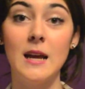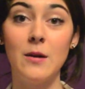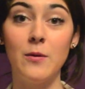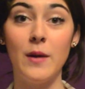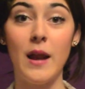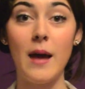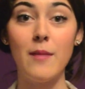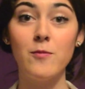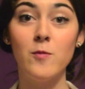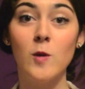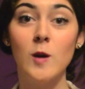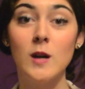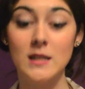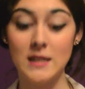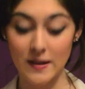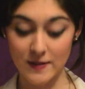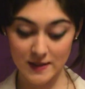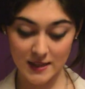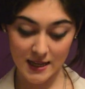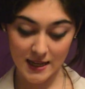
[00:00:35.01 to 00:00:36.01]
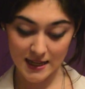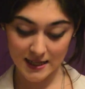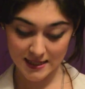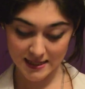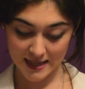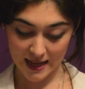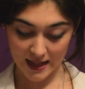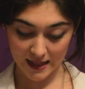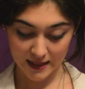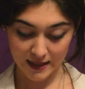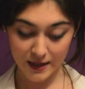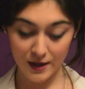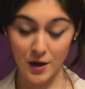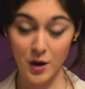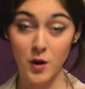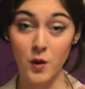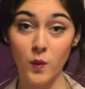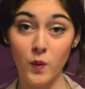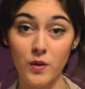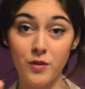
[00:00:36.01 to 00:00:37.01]
what happened was I was eating a salad
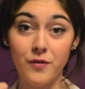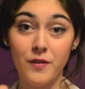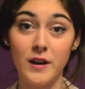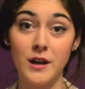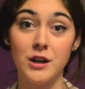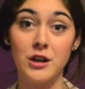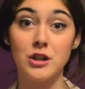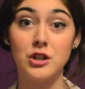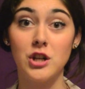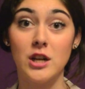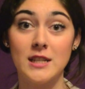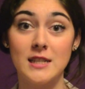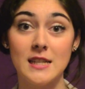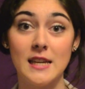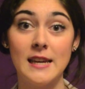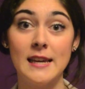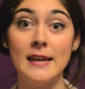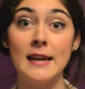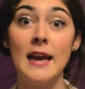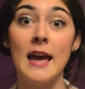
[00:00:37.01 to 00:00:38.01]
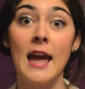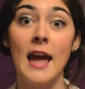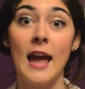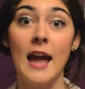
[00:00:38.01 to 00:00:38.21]
with vinegar dressing,